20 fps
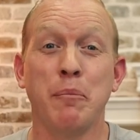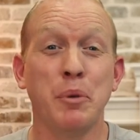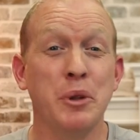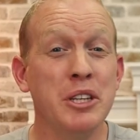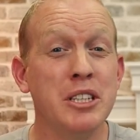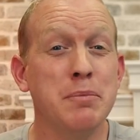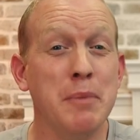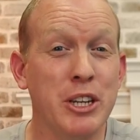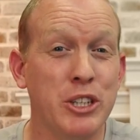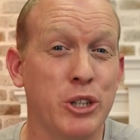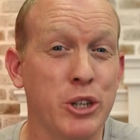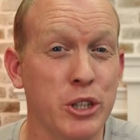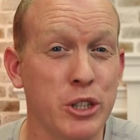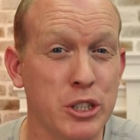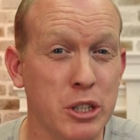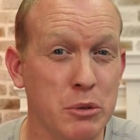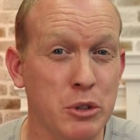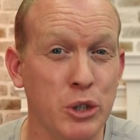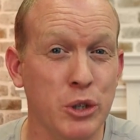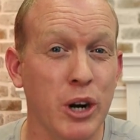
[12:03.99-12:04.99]
Please make sure you're
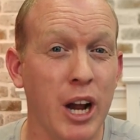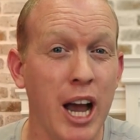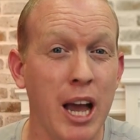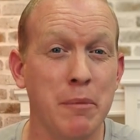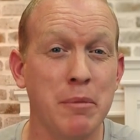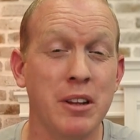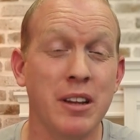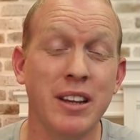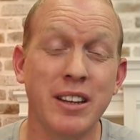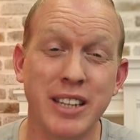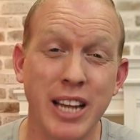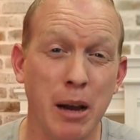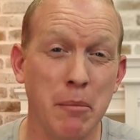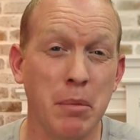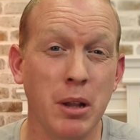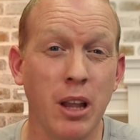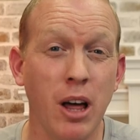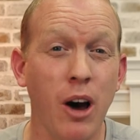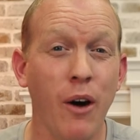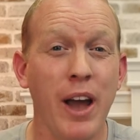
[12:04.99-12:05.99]
subscribed
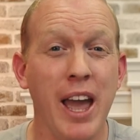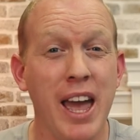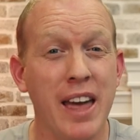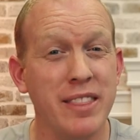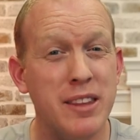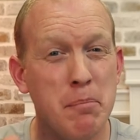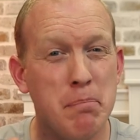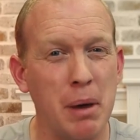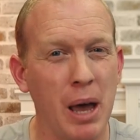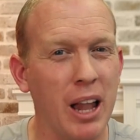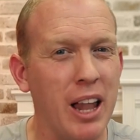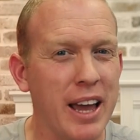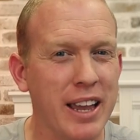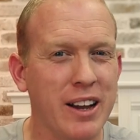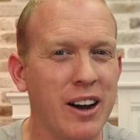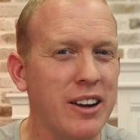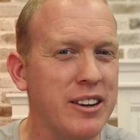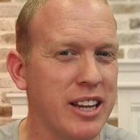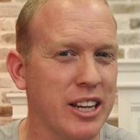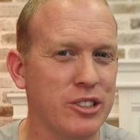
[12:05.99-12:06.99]
down below and the bell
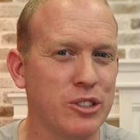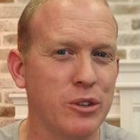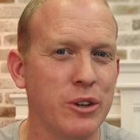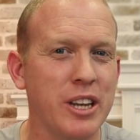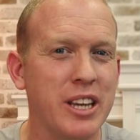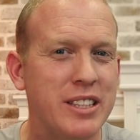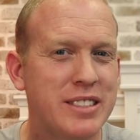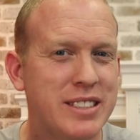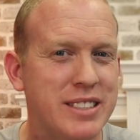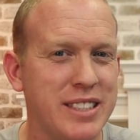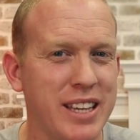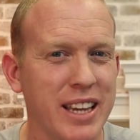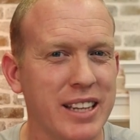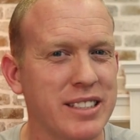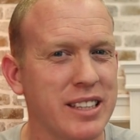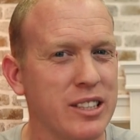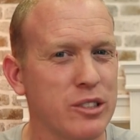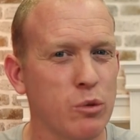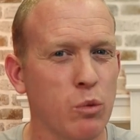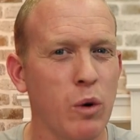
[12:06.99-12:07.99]
icon next to it is
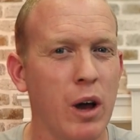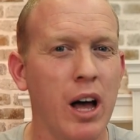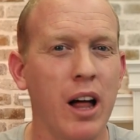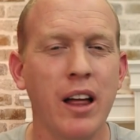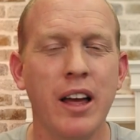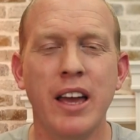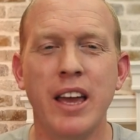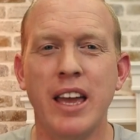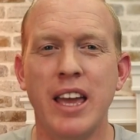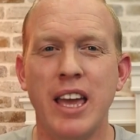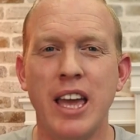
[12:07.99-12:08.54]
ticked as well.